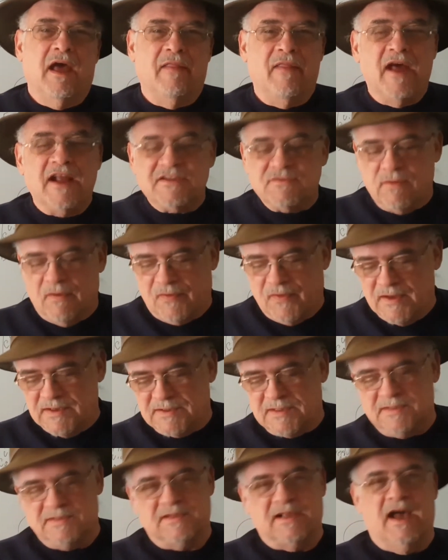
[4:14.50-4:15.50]
And that's what
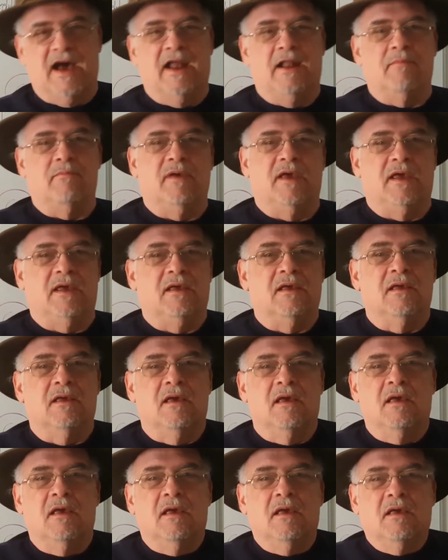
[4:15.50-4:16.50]
this has got to
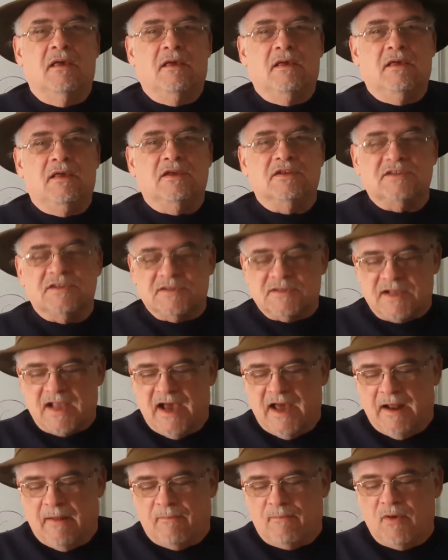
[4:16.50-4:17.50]
do. You just
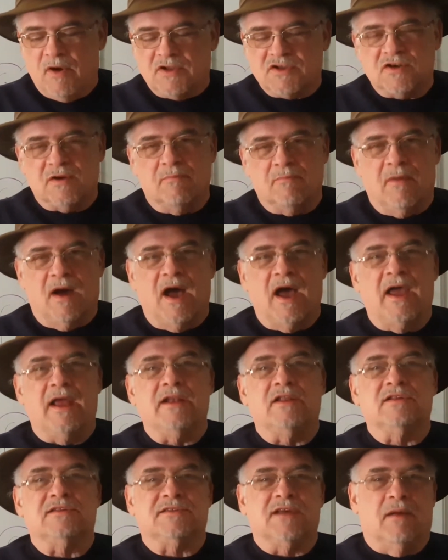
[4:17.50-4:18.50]
got to put your
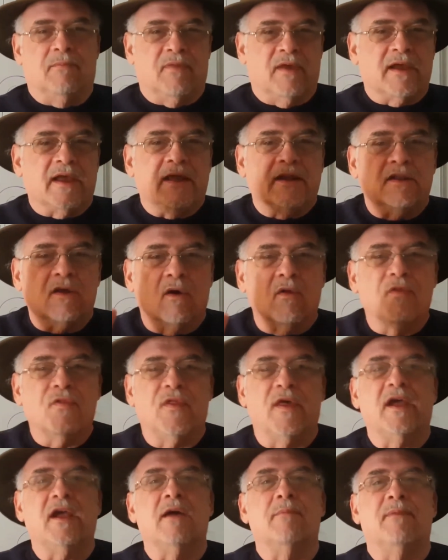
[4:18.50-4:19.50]
mind to something and don't
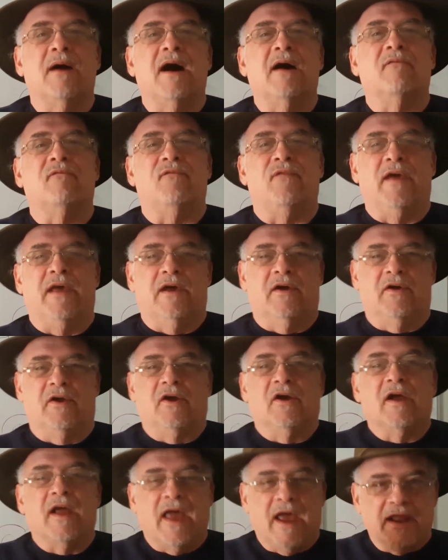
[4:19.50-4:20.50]
think about
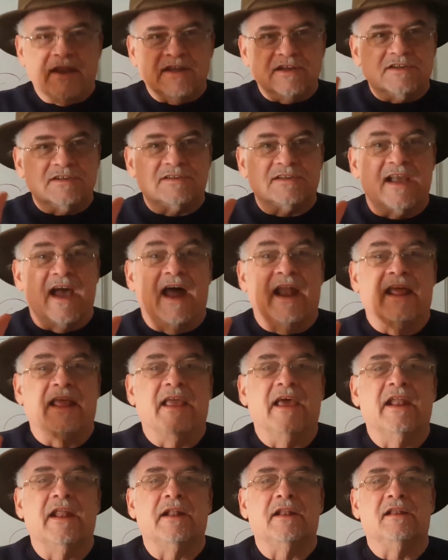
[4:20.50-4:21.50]
failure, and you just got to
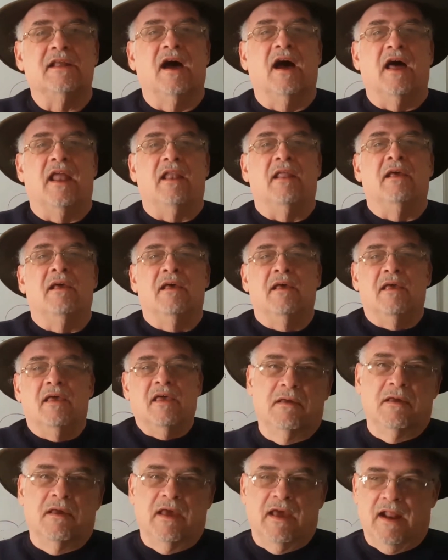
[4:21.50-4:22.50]
get it done.
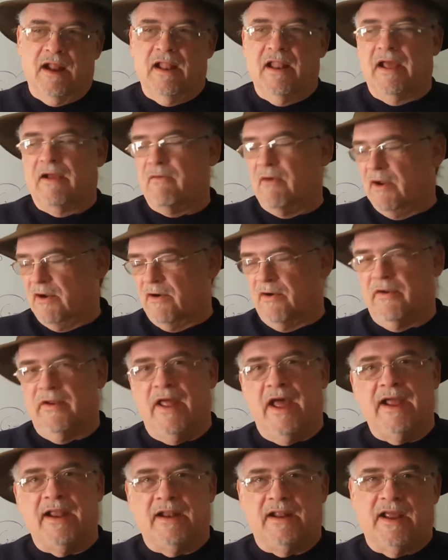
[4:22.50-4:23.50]
I like what Earl
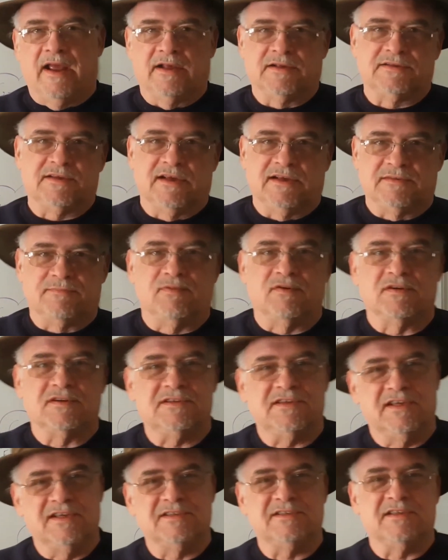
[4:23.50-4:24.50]
Nightingale said,
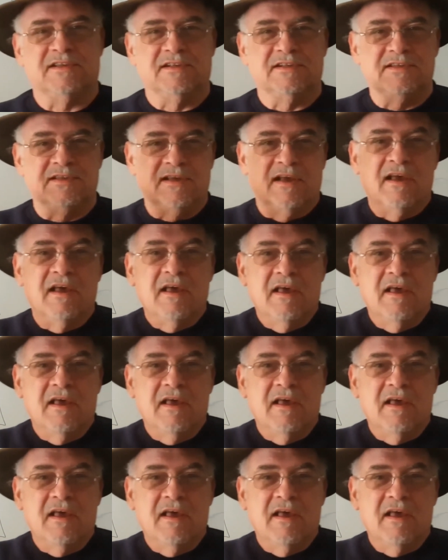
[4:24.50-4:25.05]
persistence